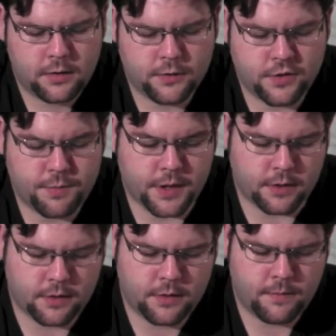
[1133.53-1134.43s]
dripping
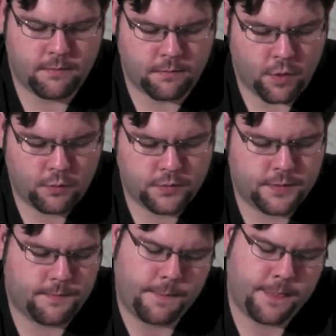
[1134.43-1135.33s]
mode.
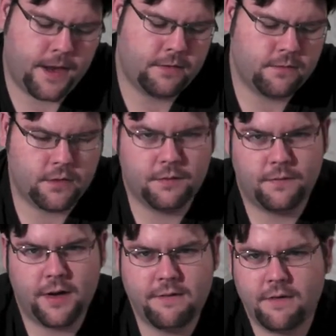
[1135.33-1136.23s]
Then for the
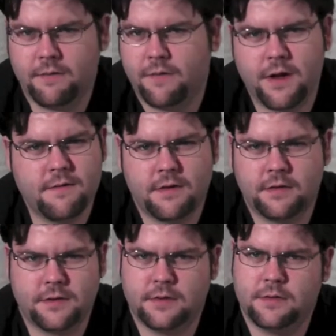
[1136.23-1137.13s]

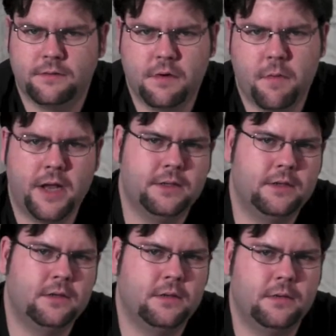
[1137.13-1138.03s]
flavors remains
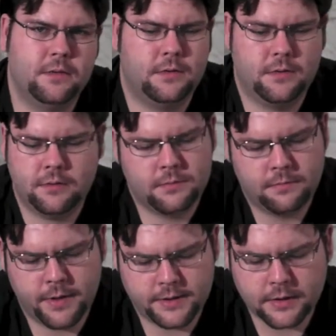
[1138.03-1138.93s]

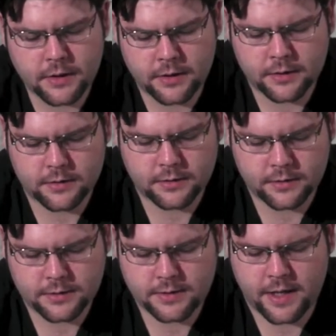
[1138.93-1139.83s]
basically
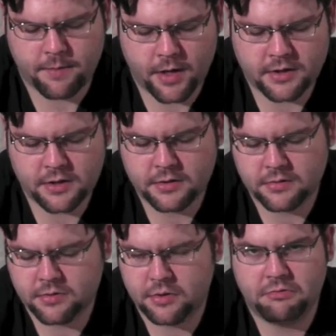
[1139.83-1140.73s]
the same. I
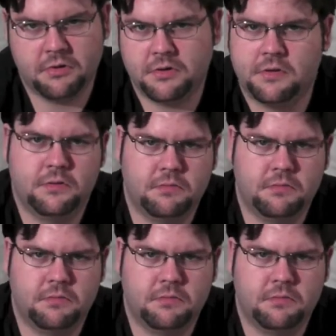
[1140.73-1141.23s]
didn't notice